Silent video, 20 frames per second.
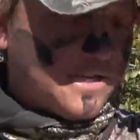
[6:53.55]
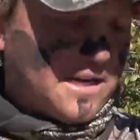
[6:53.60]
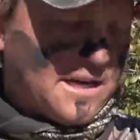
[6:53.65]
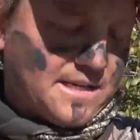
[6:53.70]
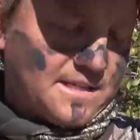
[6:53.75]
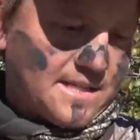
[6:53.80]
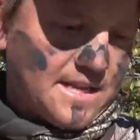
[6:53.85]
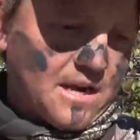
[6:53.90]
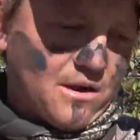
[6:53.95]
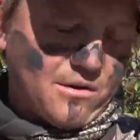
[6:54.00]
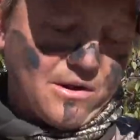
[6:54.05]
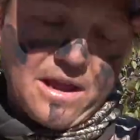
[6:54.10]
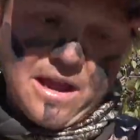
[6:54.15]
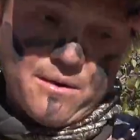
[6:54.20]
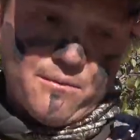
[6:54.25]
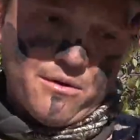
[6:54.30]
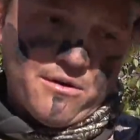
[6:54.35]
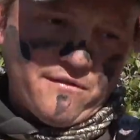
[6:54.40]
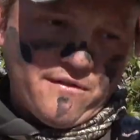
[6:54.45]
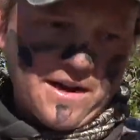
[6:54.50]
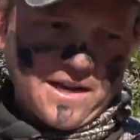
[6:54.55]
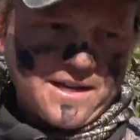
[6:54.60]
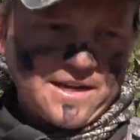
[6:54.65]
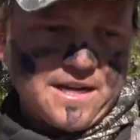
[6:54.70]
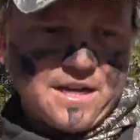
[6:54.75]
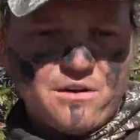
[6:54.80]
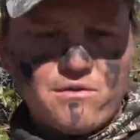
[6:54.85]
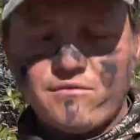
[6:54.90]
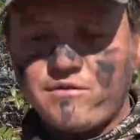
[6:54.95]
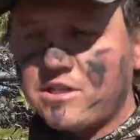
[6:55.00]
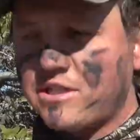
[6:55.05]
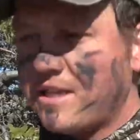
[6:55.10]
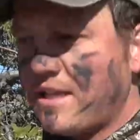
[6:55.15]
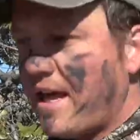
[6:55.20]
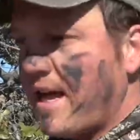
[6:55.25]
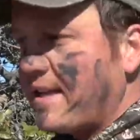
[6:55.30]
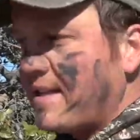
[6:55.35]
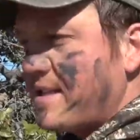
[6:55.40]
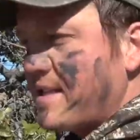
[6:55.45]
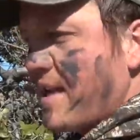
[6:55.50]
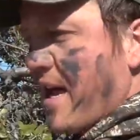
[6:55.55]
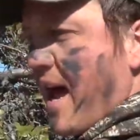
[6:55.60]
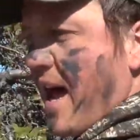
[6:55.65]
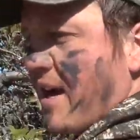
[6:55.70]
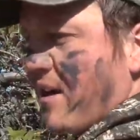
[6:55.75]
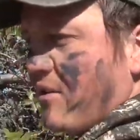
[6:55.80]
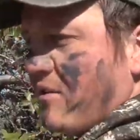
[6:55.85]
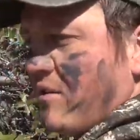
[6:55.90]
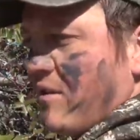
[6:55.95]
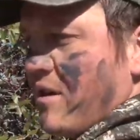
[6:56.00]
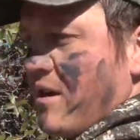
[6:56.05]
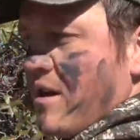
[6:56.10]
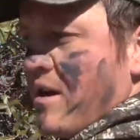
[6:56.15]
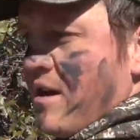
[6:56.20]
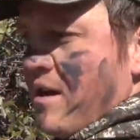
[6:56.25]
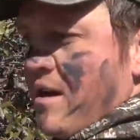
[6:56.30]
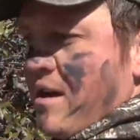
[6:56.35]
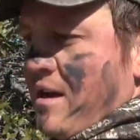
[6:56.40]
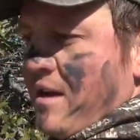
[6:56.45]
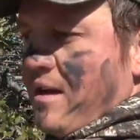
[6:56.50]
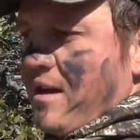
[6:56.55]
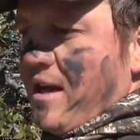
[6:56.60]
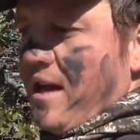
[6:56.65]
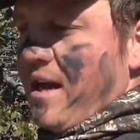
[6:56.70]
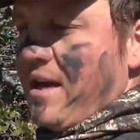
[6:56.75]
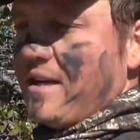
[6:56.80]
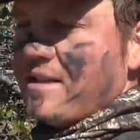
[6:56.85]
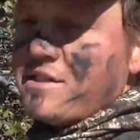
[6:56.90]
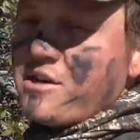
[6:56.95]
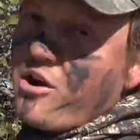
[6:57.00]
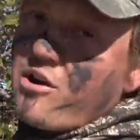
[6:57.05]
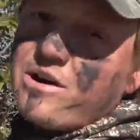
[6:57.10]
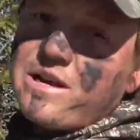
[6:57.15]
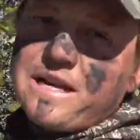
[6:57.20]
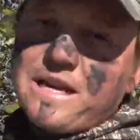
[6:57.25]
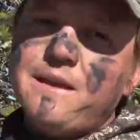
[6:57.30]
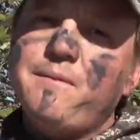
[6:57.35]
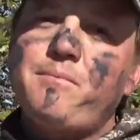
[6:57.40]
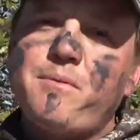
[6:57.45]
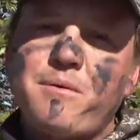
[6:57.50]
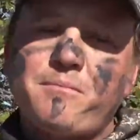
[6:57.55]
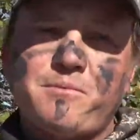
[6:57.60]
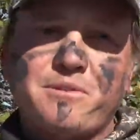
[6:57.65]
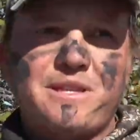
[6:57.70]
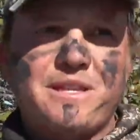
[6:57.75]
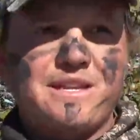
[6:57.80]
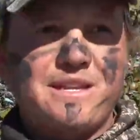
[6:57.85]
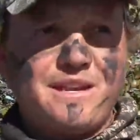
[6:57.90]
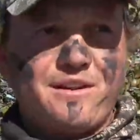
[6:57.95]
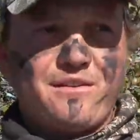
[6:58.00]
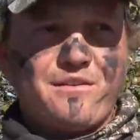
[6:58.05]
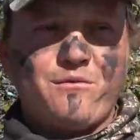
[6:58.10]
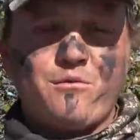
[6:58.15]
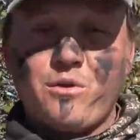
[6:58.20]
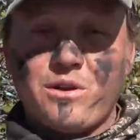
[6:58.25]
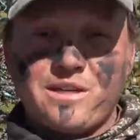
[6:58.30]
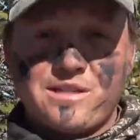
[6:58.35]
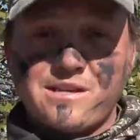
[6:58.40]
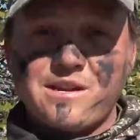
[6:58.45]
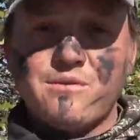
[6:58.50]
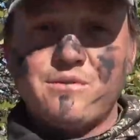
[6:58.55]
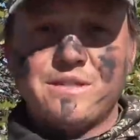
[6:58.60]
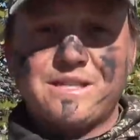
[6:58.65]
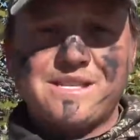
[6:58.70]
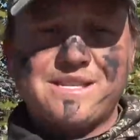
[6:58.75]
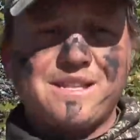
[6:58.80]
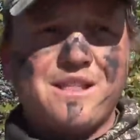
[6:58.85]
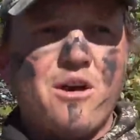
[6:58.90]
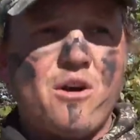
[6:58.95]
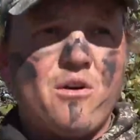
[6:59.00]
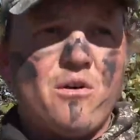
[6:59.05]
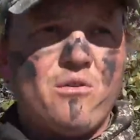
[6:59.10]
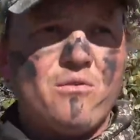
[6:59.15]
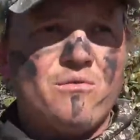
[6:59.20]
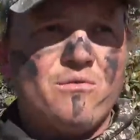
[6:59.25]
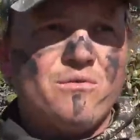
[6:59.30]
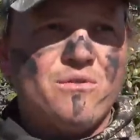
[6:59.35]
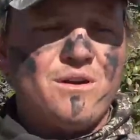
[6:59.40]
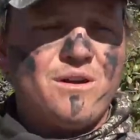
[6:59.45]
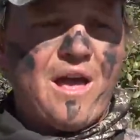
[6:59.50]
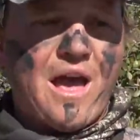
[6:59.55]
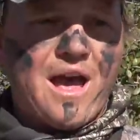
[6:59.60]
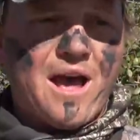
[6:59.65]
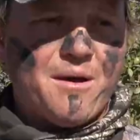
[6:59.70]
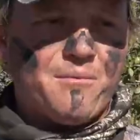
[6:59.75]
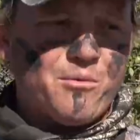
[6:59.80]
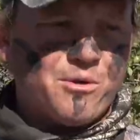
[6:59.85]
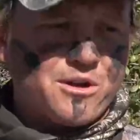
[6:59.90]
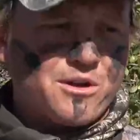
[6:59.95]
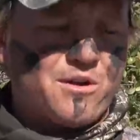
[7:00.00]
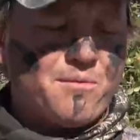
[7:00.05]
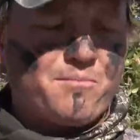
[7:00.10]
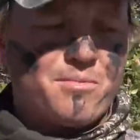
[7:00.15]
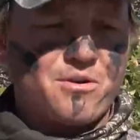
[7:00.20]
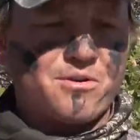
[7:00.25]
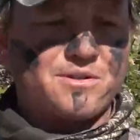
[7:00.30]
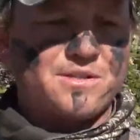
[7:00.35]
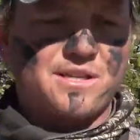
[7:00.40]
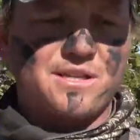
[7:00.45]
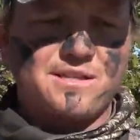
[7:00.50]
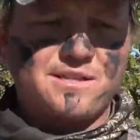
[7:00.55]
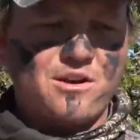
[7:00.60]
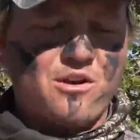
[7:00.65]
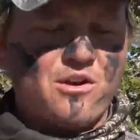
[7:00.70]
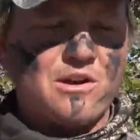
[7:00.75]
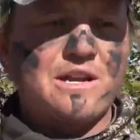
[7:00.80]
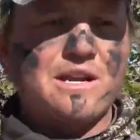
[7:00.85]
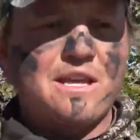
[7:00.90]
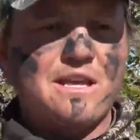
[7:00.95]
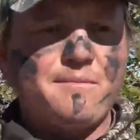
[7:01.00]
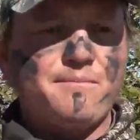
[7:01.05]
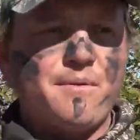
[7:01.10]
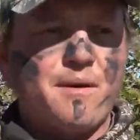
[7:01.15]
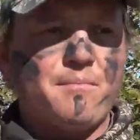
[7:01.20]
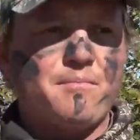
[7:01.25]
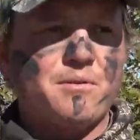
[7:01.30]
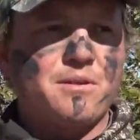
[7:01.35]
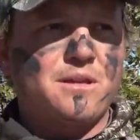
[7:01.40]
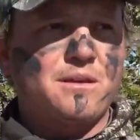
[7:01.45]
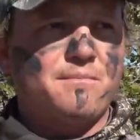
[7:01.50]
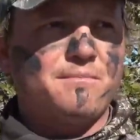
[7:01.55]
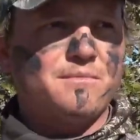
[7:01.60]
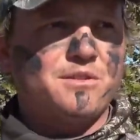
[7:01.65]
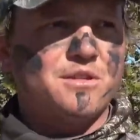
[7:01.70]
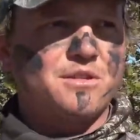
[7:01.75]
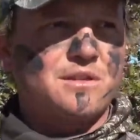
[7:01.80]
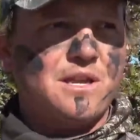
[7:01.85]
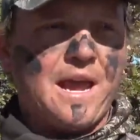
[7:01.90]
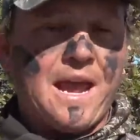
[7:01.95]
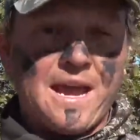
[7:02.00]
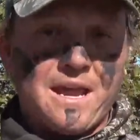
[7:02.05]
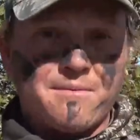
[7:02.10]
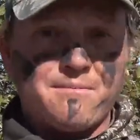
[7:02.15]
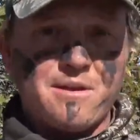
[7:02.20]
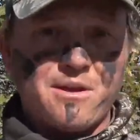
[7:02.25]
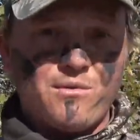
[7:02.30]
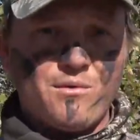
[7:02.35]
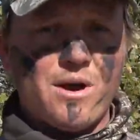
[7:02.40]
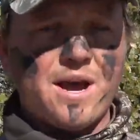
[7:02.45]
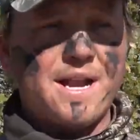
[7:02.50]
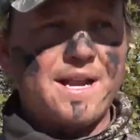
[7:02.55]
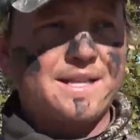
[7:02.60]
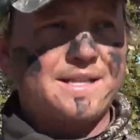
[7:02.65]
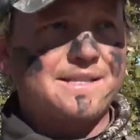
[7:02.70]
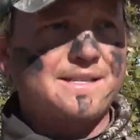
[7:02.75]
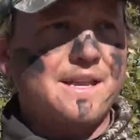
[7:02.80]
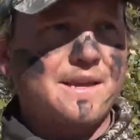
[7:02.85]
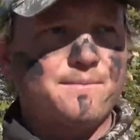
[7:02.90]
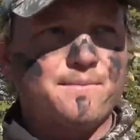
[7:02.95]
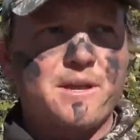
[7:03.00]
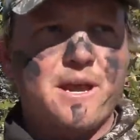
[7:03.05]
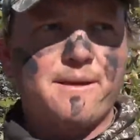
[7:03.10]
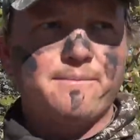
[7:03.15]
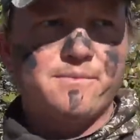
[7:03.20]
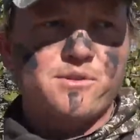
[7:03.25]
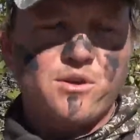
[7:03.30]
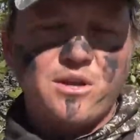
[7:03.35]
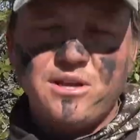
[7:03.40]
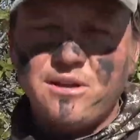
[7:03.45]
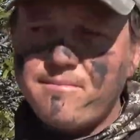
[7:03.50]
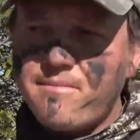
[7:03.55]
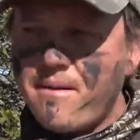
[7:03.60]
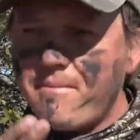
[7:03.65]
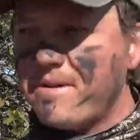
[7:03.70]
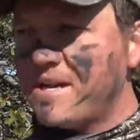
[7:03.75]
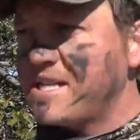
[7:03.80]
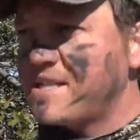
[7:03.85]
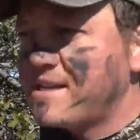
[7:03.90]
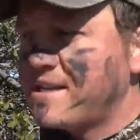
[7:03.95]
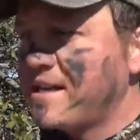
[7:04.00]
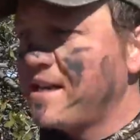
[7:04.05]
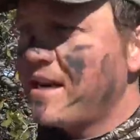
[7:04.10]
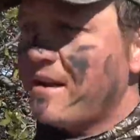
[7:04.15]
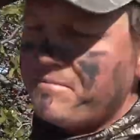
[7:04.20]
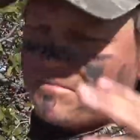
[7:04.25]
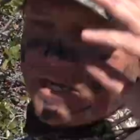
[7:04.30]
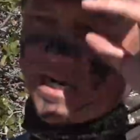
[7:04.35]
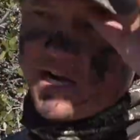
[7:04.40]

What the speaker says: and I said, okay, well, if I can get over to that saddle, and it's hard to keep up with a deer even when he's going slow. When you're a person, it's hard to keep up with them and be quiet at the same time. So I did my best to get up